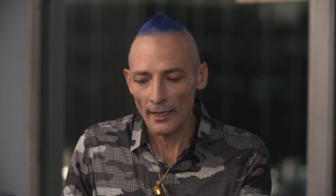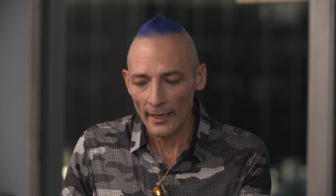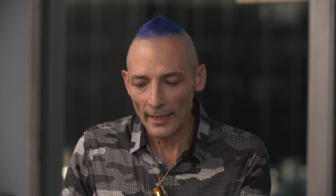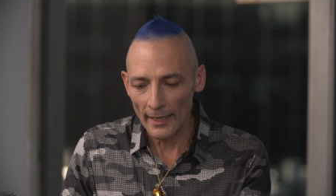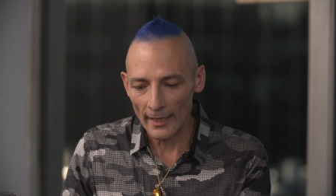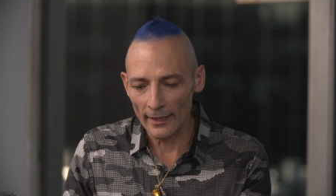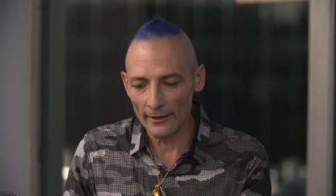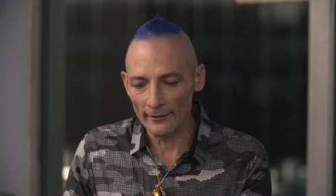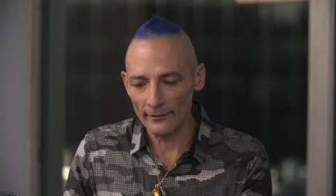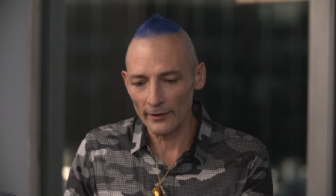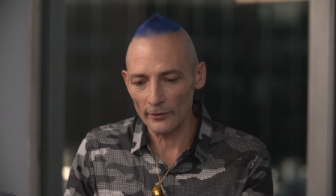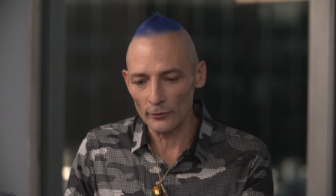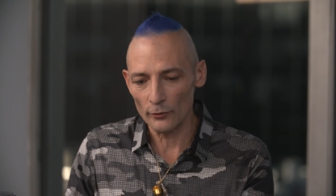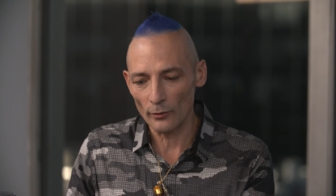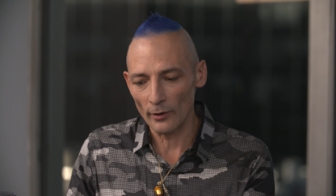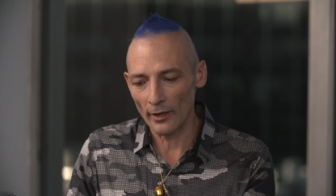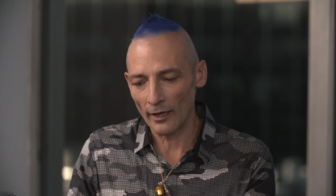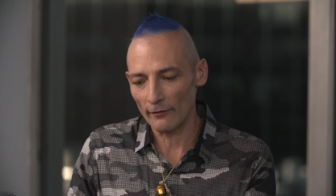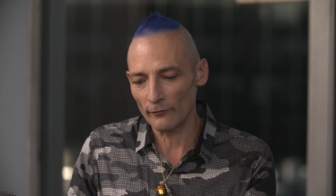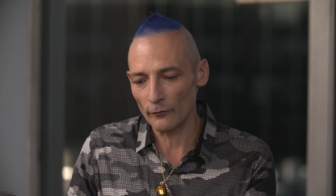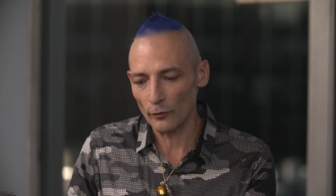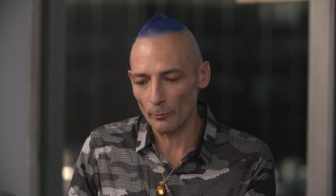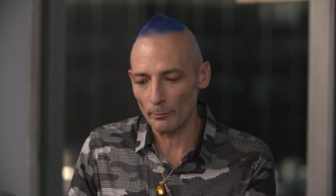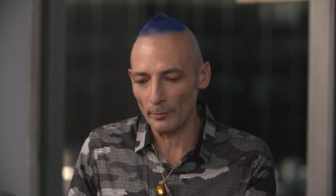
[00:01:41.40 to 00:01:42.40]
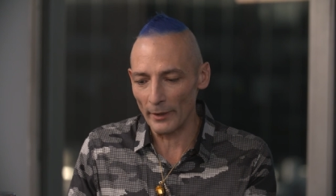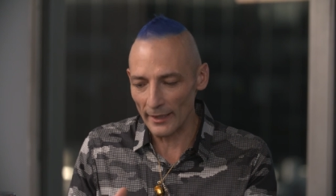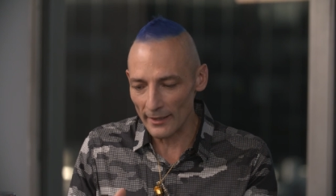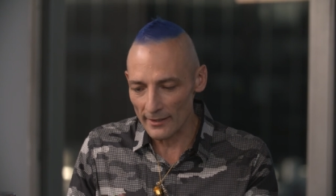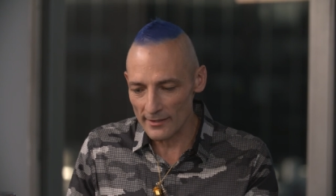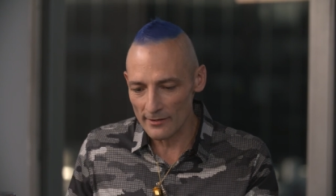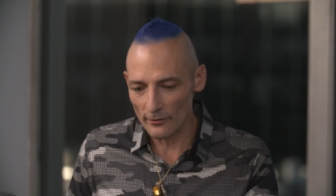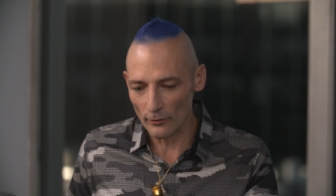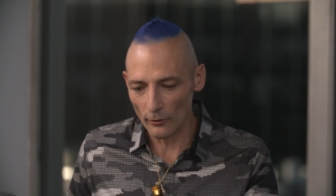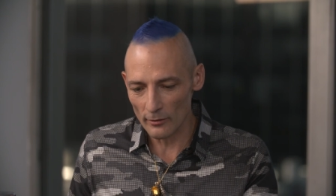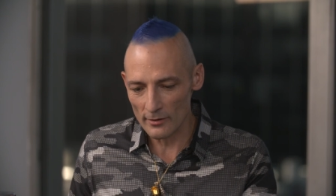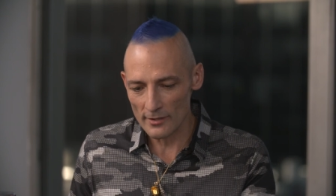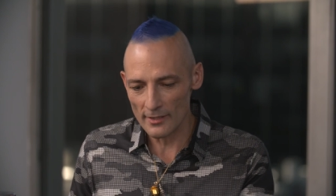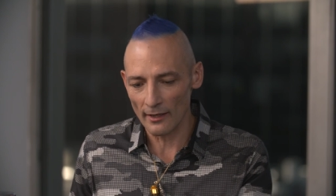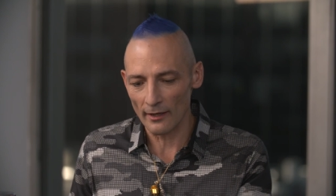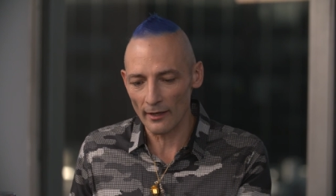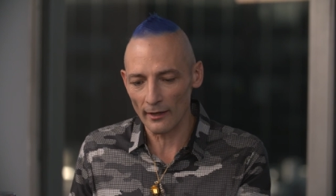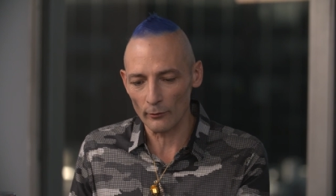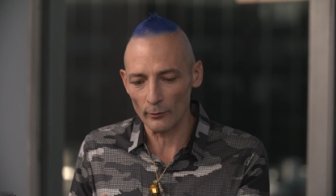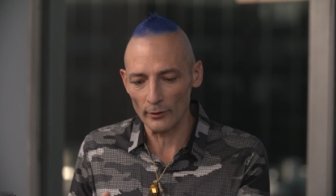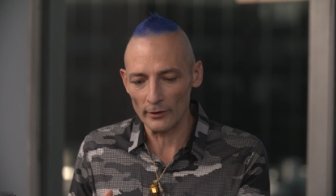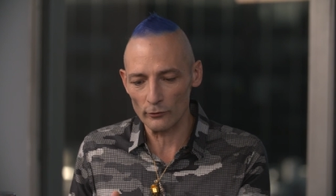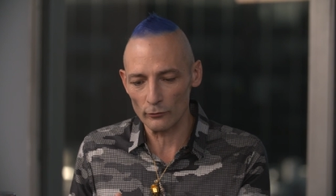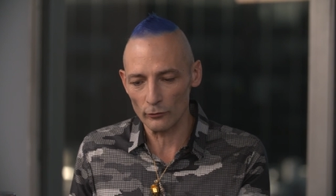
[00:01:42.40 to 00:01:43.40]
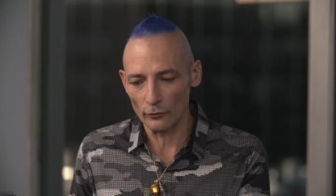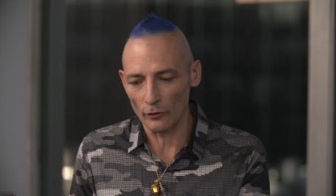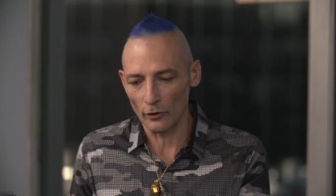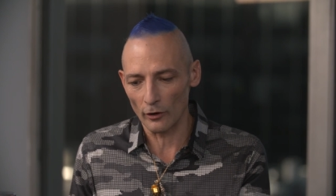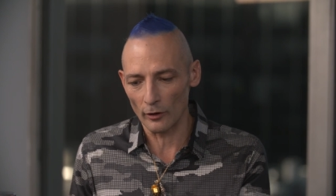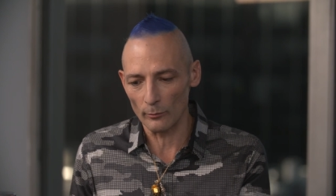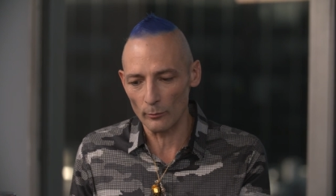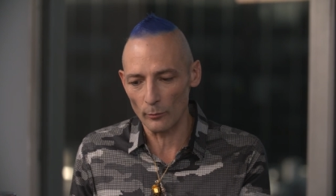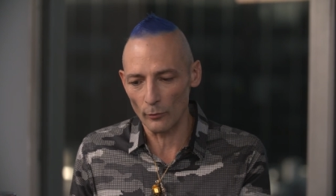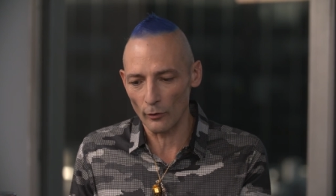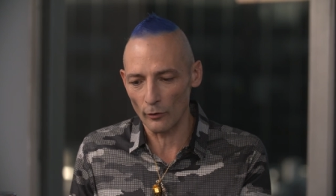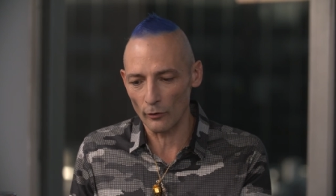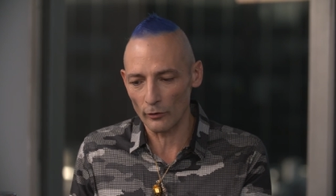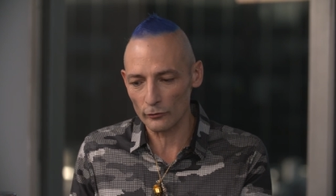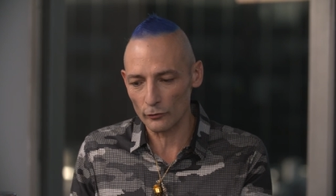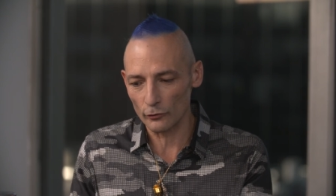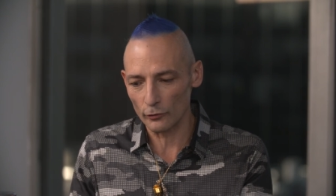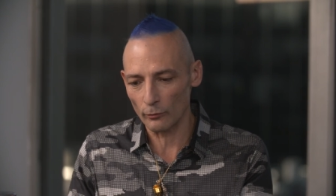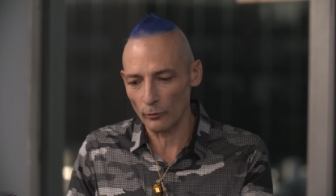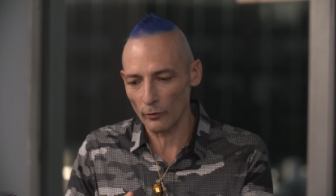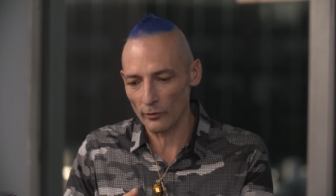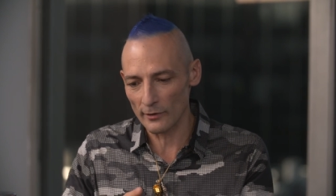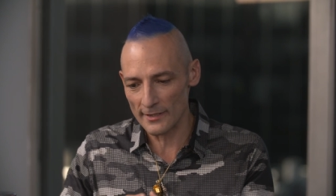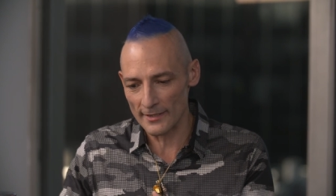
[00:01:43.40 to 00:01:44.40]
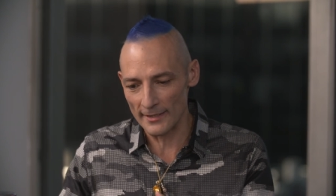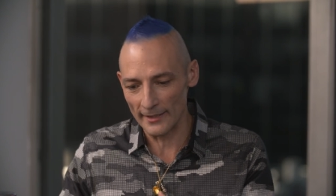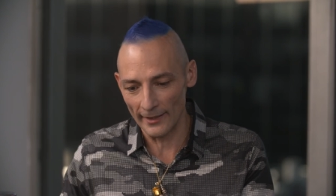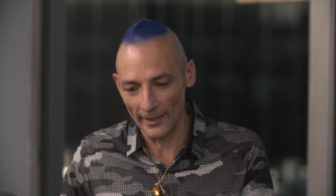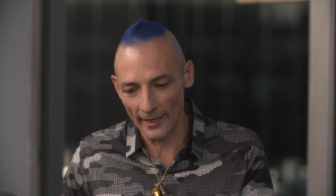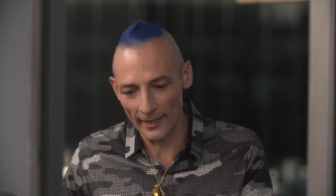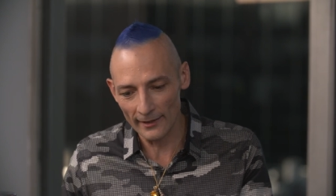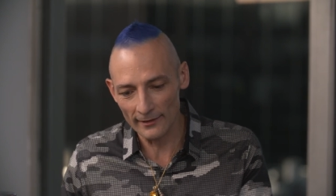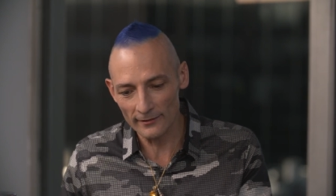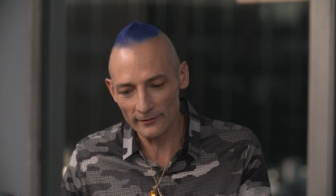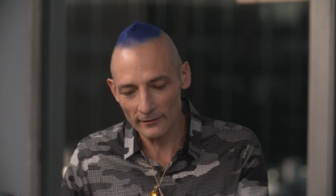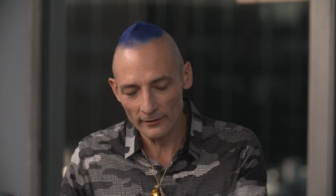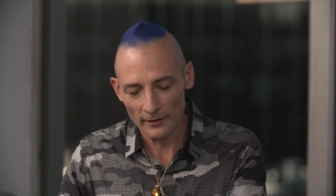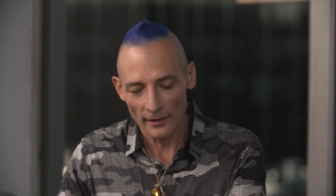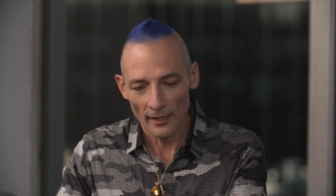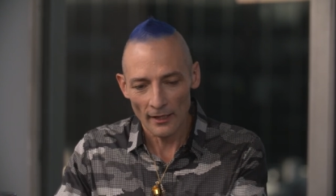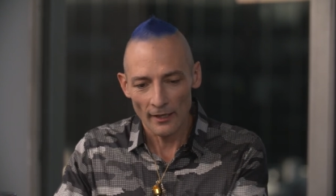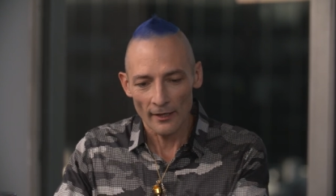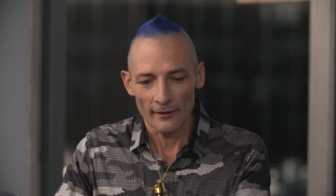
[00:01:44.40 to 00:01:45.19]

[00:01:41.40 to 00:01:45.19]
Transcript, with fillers: And then you have the base notes that are going to come more towards the end.